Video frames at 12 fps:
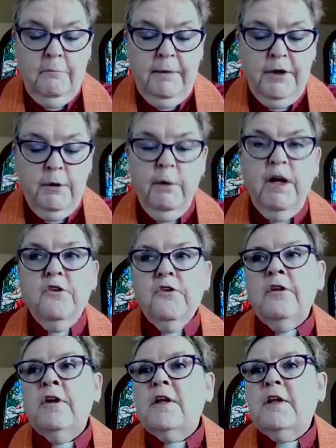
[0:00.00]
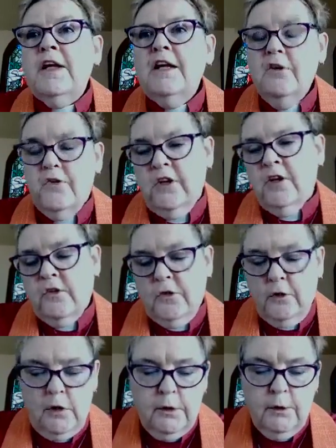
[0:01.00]
But the reason that these
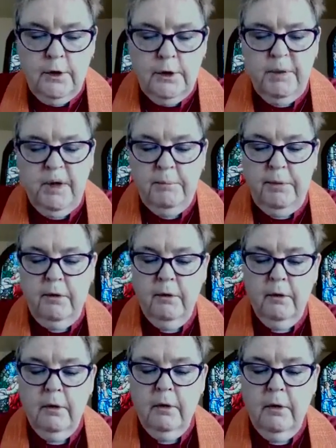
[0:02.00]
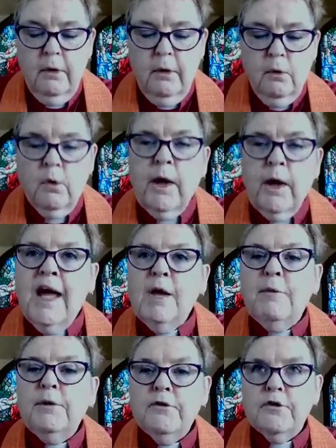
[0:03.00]
excluded people were
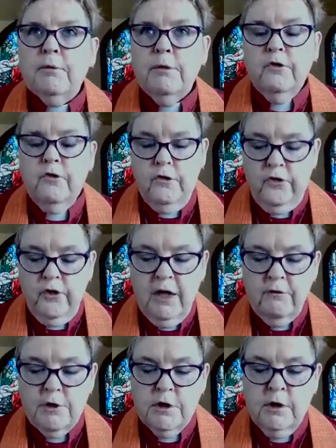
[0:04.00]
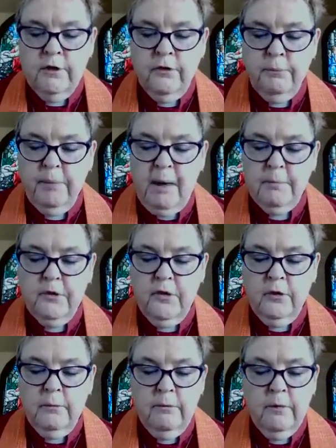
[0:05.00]
able to receive John's
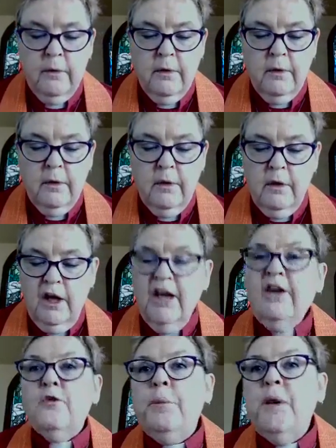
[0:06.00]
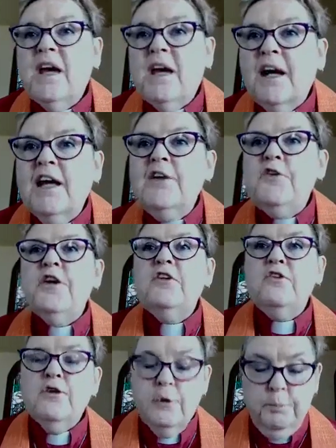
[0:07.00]
baptism is because
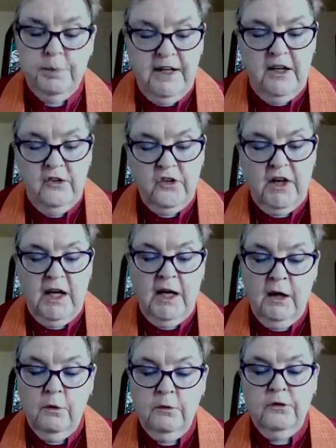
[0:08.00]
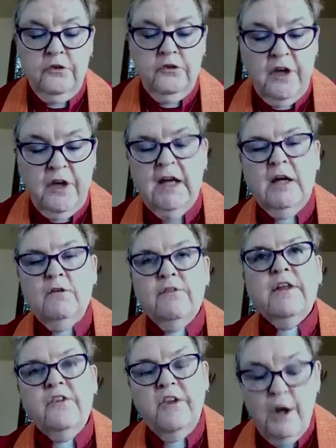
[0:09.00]
it took place outside of
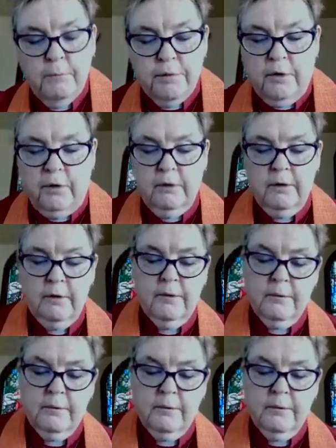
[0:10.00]
the temple.